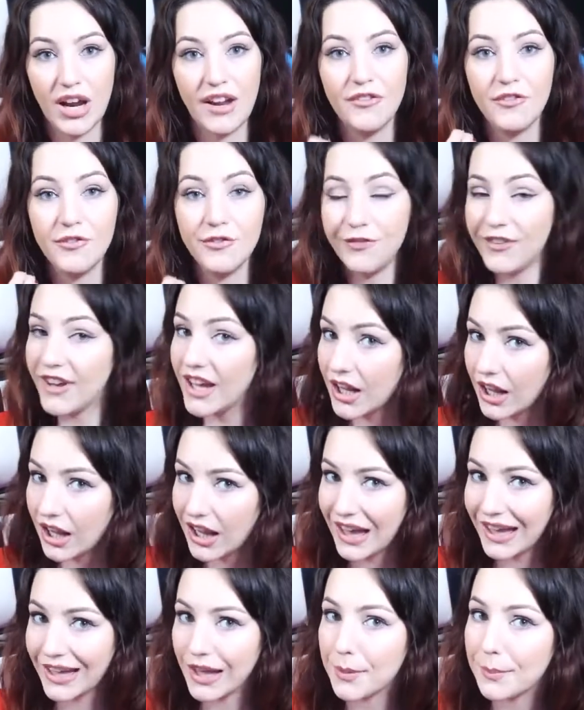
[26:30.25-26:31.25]
I feel
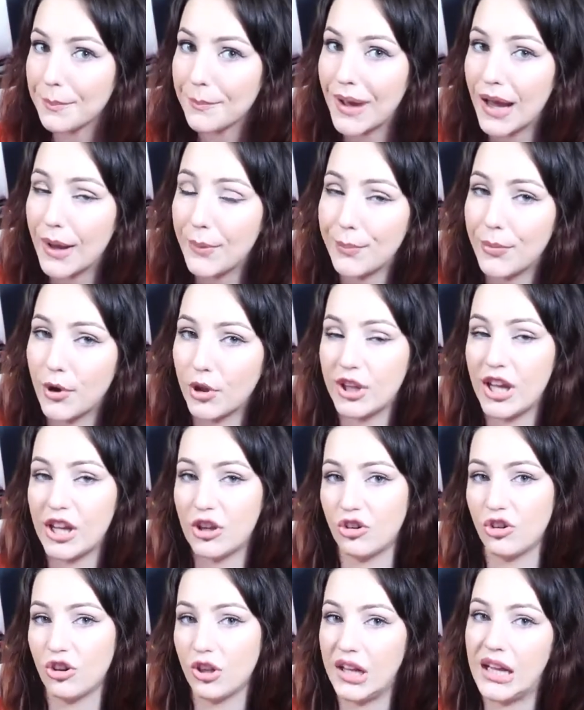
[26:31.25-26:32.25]
like it might
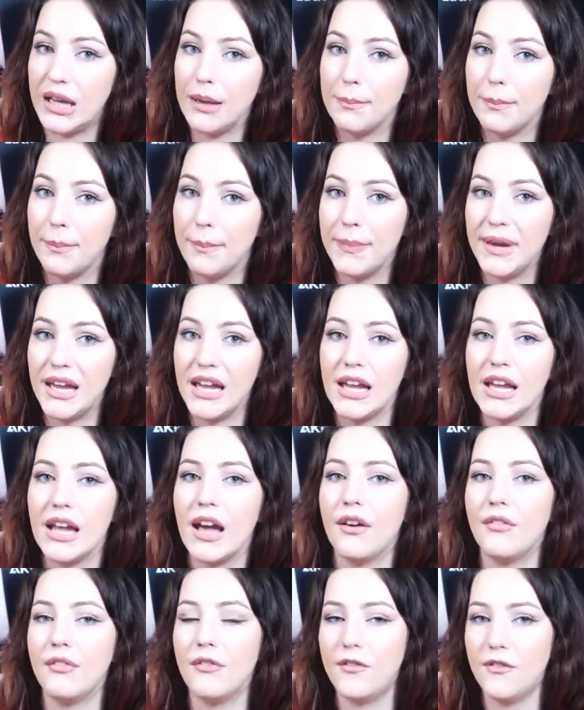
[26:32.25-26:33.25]
potentially be
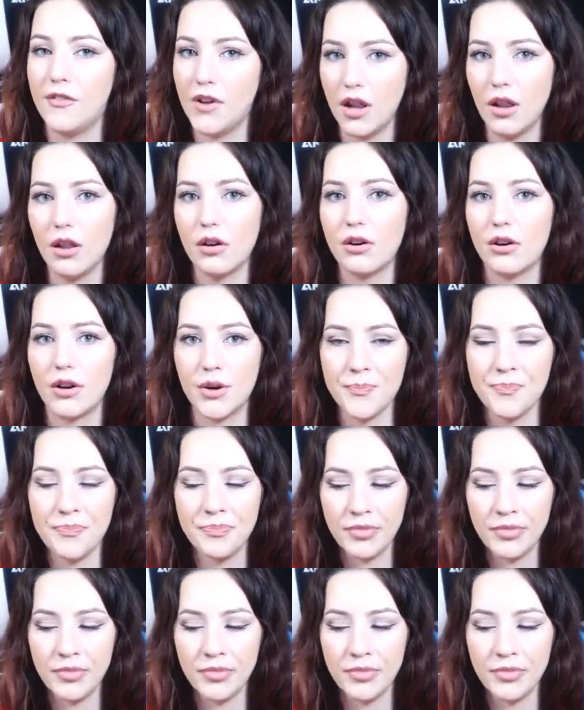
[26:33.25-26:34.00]
a filler.